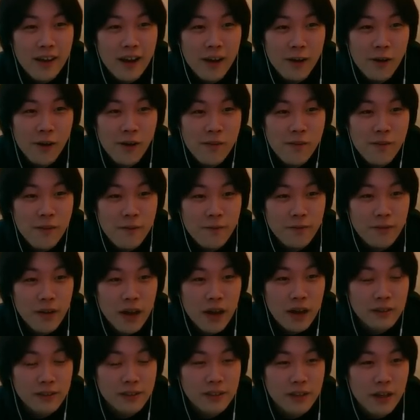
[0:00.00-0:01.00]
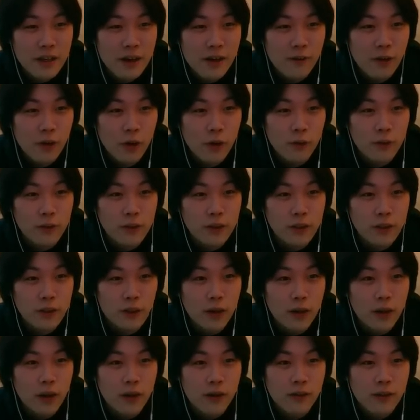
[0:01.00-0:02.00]
I got him in 5-star evolved as
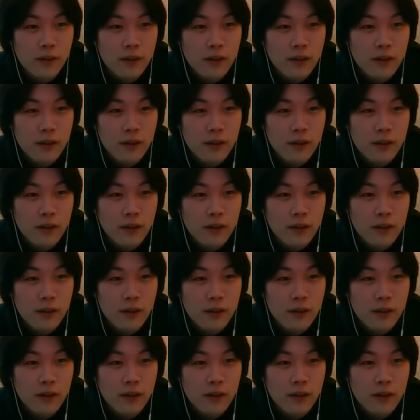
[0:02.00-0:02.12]
well.